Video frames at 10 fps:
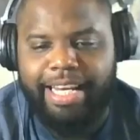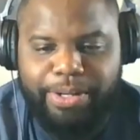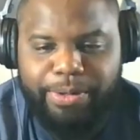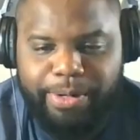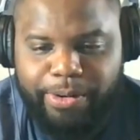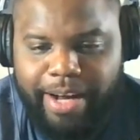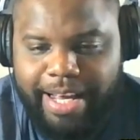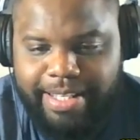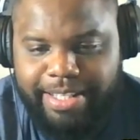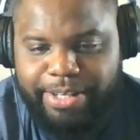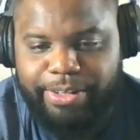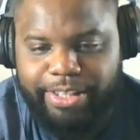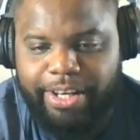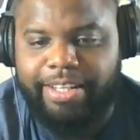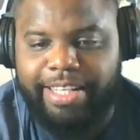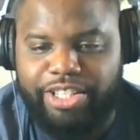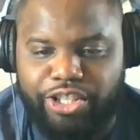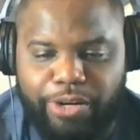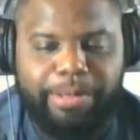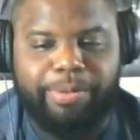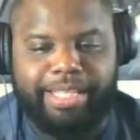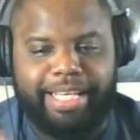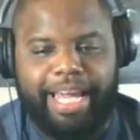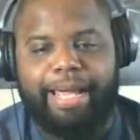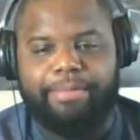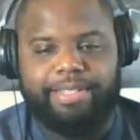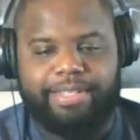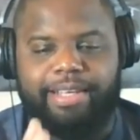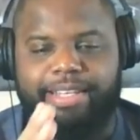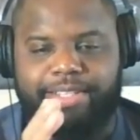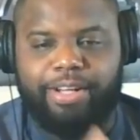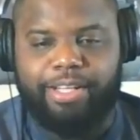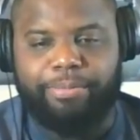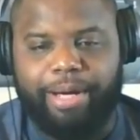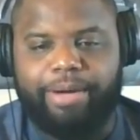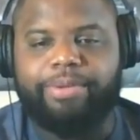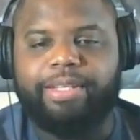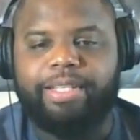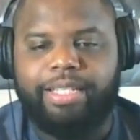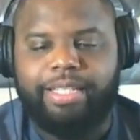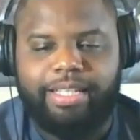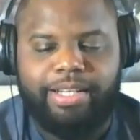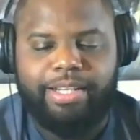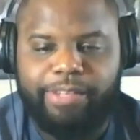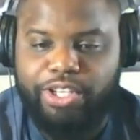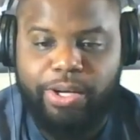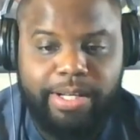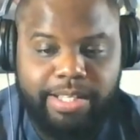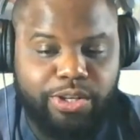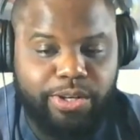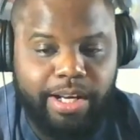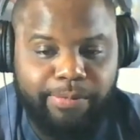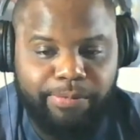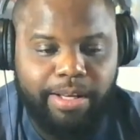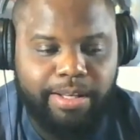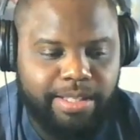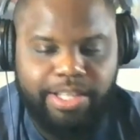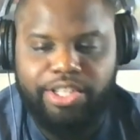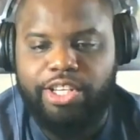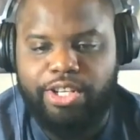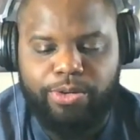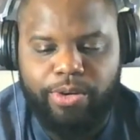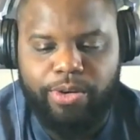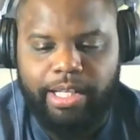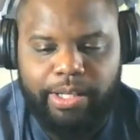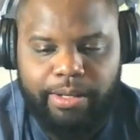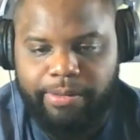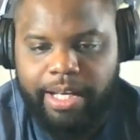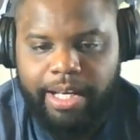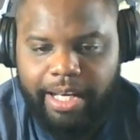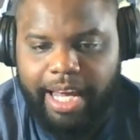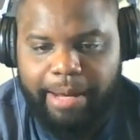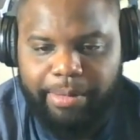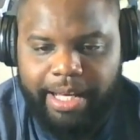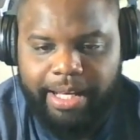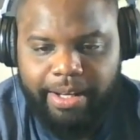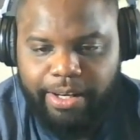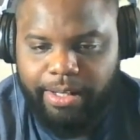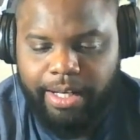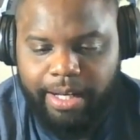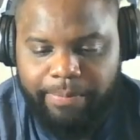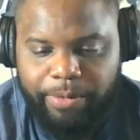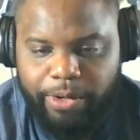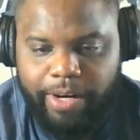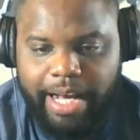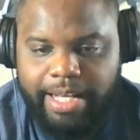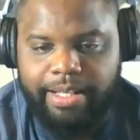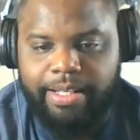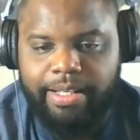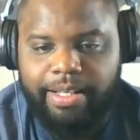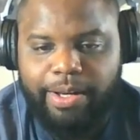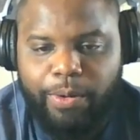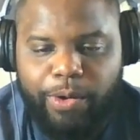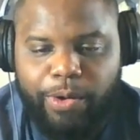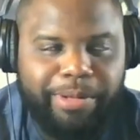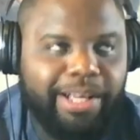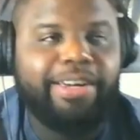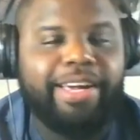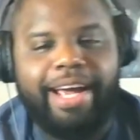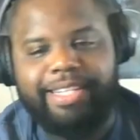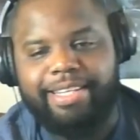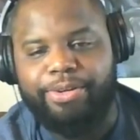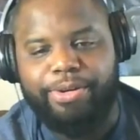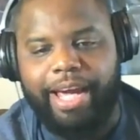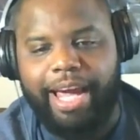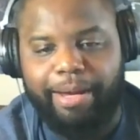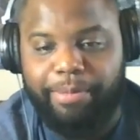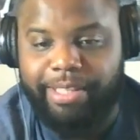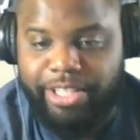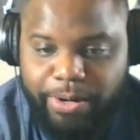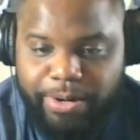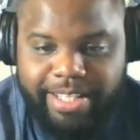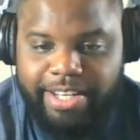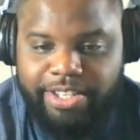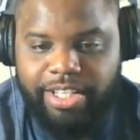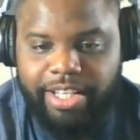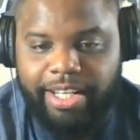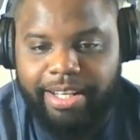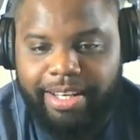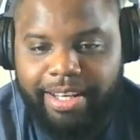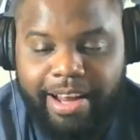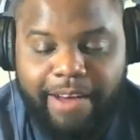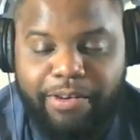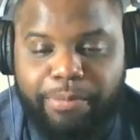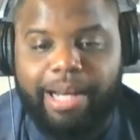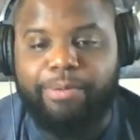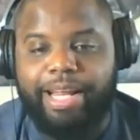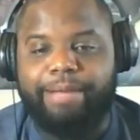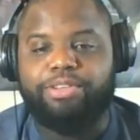need to do what Horizon Zero Dawn did. Show me what the game is, is all about. You know, if they showed us a, tra a, a C G chip trailer of a game like um, Horizon, we'd be like, okay, it's a new game. But they showed us that shit, and everybody went